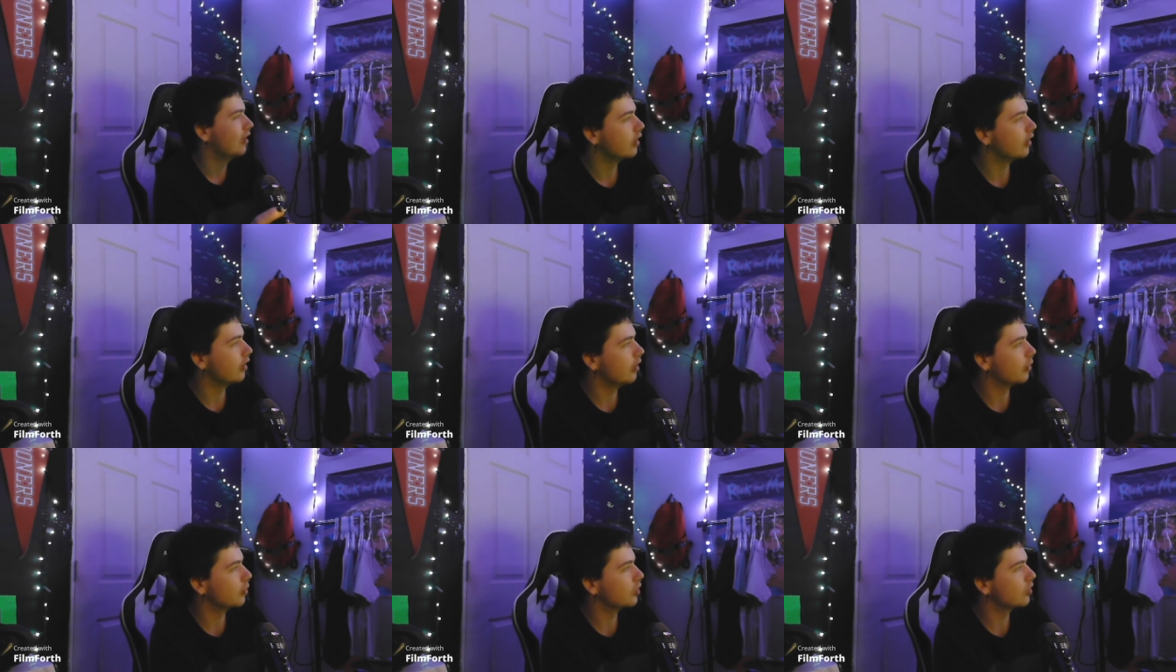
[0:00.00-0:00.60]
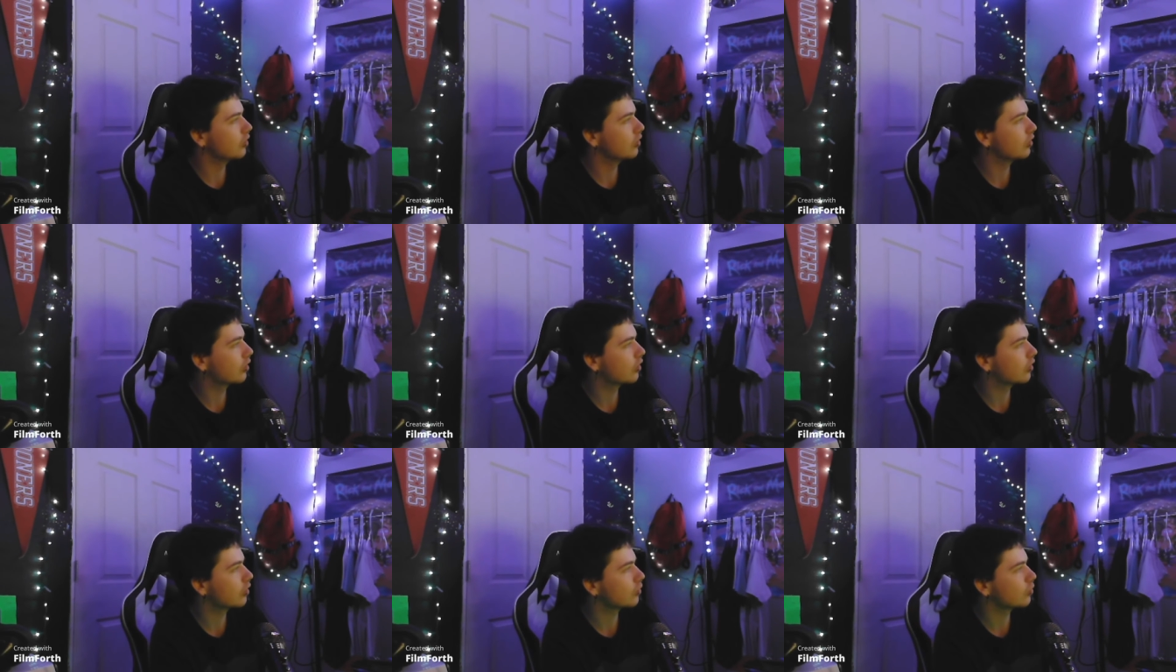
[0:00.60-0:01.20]
Number
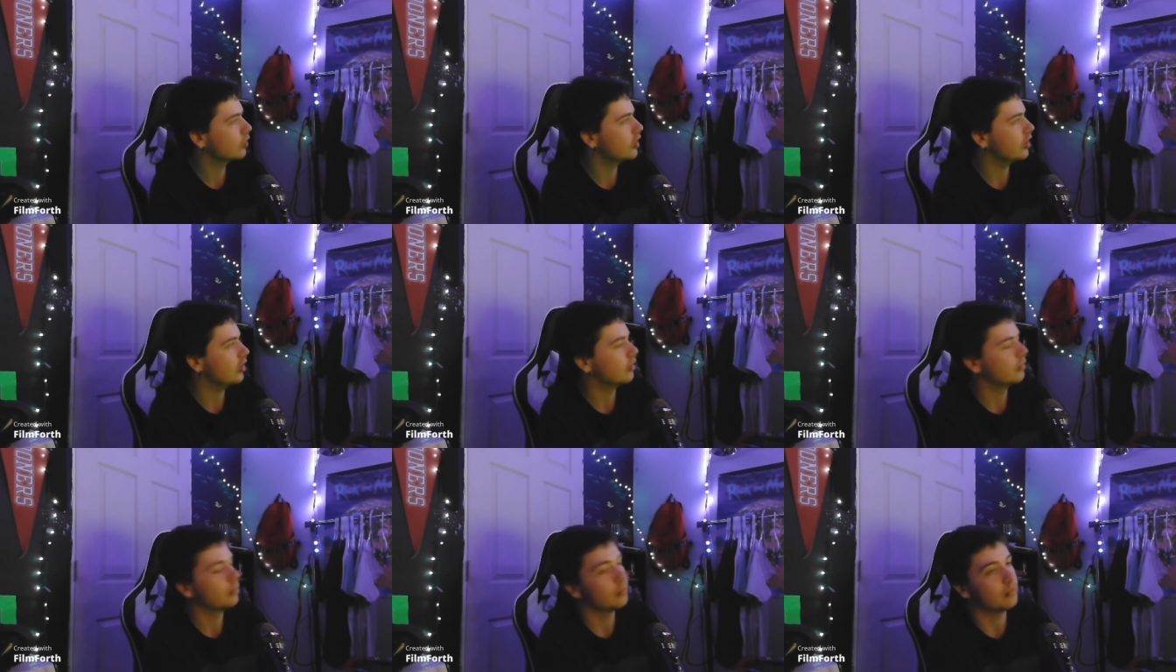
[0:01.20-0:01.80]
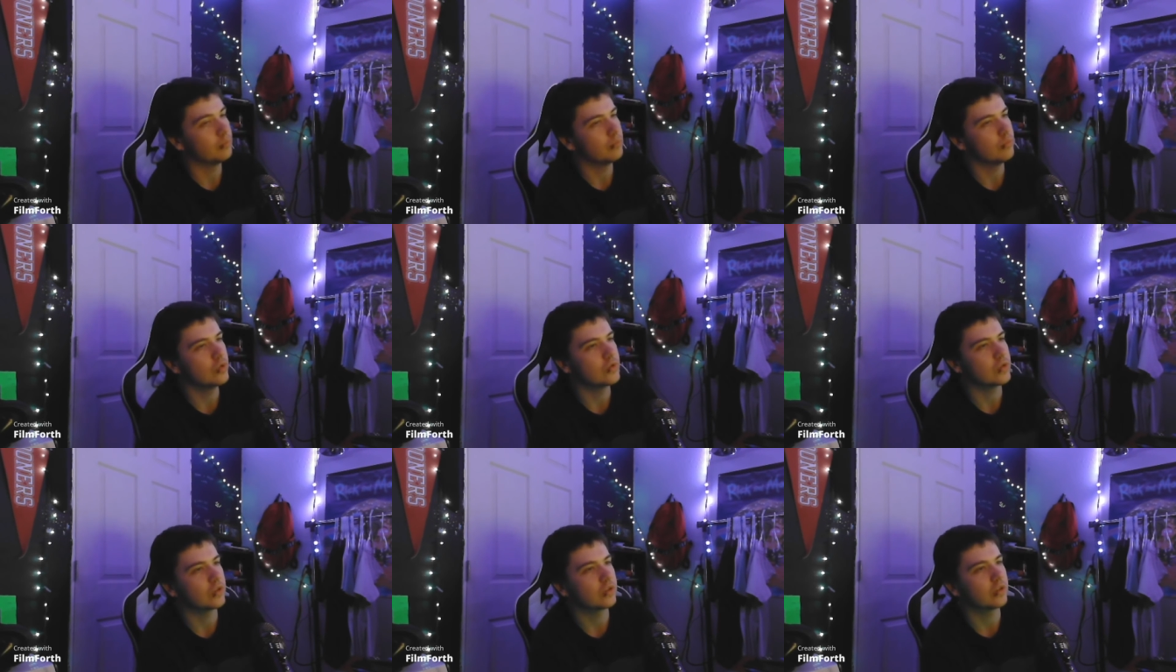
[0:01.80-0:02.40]
three,
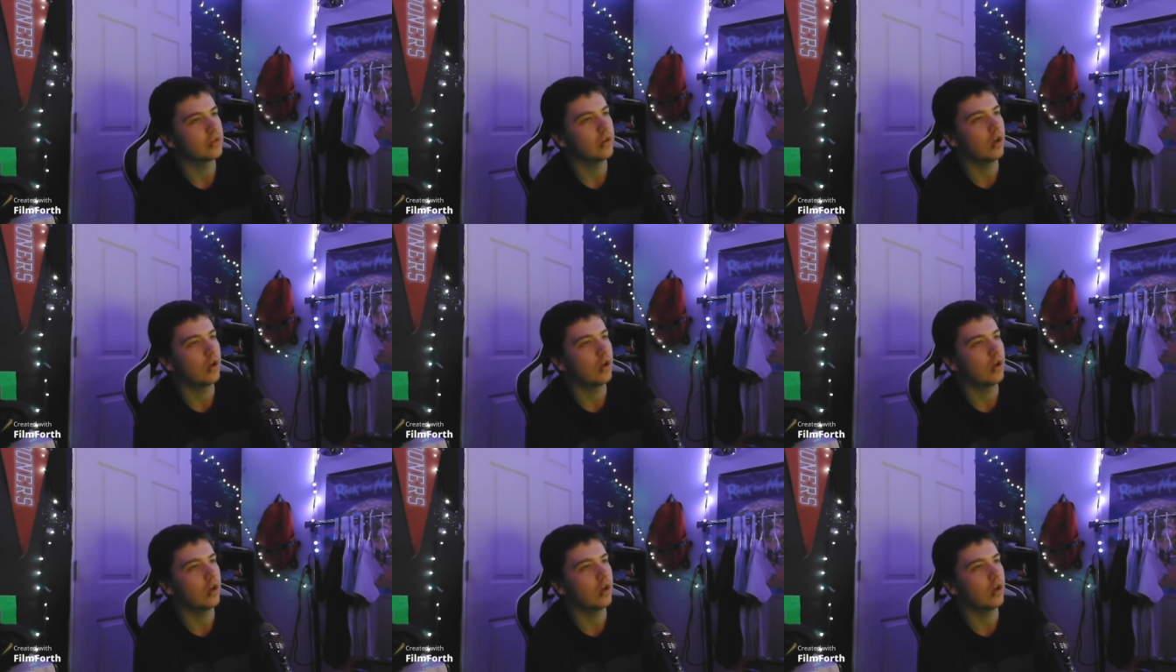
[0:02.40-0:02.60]
music.